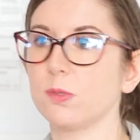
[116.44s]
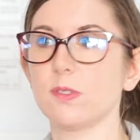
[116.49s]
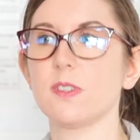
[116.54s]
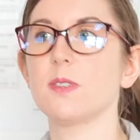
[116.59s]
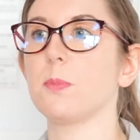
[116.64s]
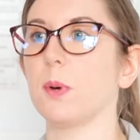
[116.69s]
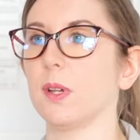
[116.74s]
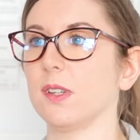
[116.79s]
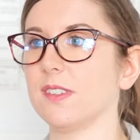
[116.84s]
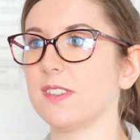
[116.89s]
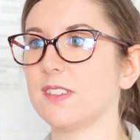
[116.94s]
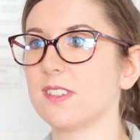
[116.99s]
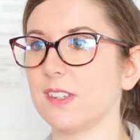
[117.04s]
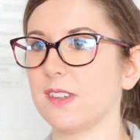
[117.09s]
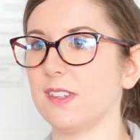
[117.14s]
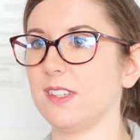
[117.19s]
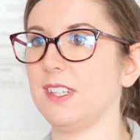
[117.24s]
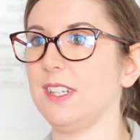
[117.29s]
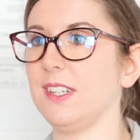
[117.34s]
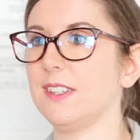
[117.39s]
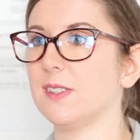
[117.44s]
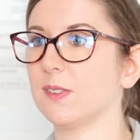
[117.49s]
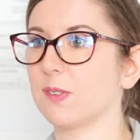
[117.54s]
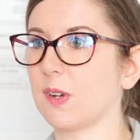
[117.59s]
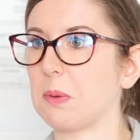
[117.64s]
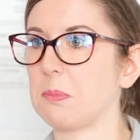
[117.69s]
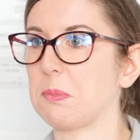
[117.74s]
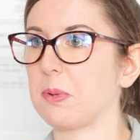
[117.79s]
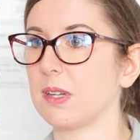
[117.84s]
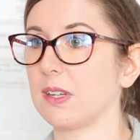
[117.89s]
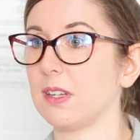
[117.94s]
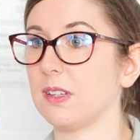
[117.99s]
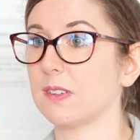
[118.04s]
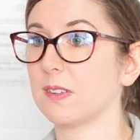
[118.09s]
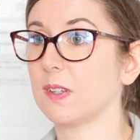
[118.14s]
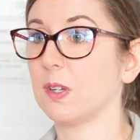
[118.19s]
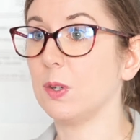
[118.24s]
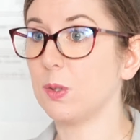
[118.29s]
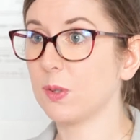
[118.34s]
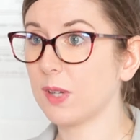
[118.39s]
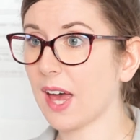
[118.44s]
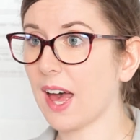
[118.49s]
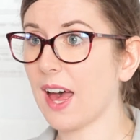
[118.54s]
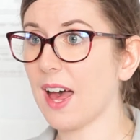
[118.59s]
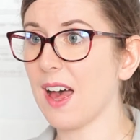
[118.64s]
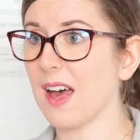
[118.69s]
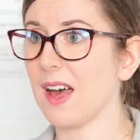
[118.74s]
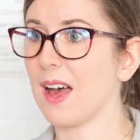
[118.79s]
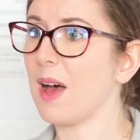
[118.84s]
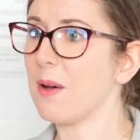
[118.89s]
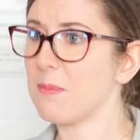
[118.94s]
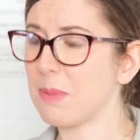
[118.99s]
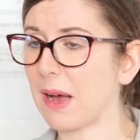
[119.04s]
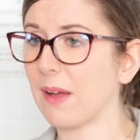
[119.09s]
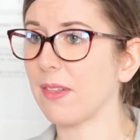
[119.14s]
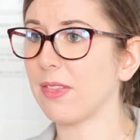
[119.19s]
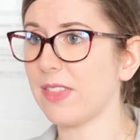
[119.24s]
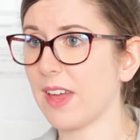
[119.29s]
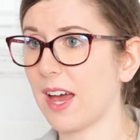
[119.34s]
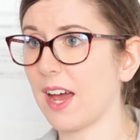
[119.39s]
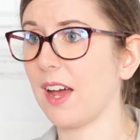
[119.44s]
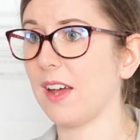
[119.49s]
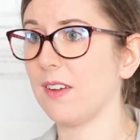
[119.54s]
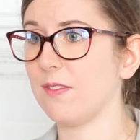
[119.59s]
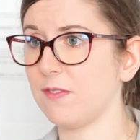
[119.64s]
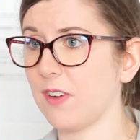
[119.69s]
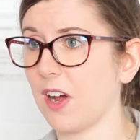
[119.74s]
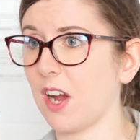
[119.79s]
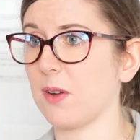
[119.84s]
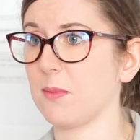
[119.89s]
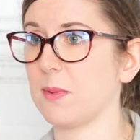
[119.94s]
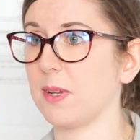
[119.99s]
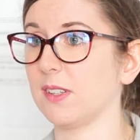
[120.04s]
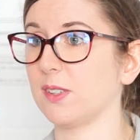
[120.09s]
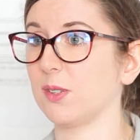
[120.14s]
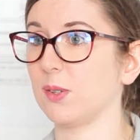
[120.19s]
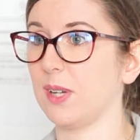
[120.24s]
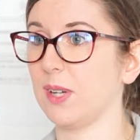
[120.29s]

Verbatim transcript: response to the needs of companies who care about their environmental